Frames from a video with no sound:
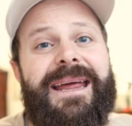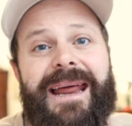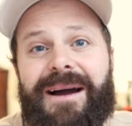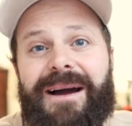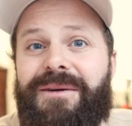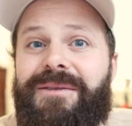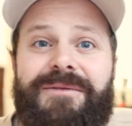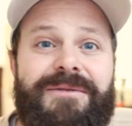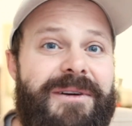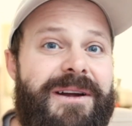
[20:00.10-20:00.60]
out
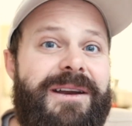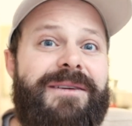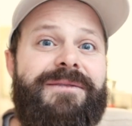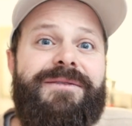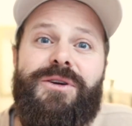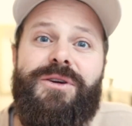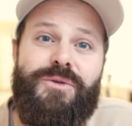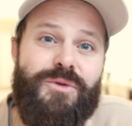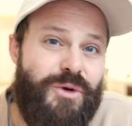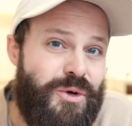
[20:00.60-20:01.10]
in front of
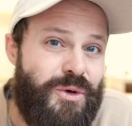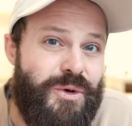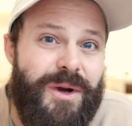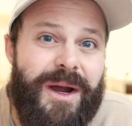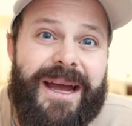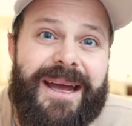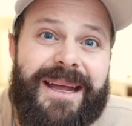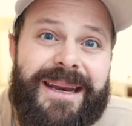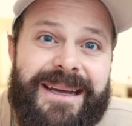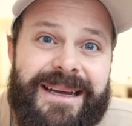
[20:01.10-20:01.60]
you,
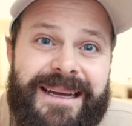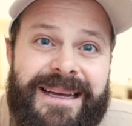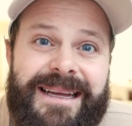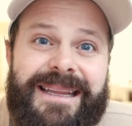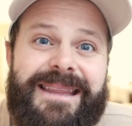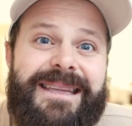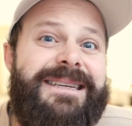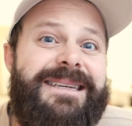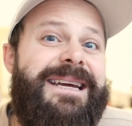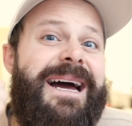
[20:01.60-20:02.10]
create
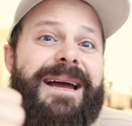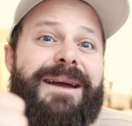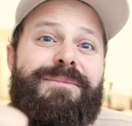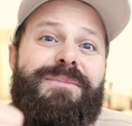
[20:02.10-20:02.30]
the type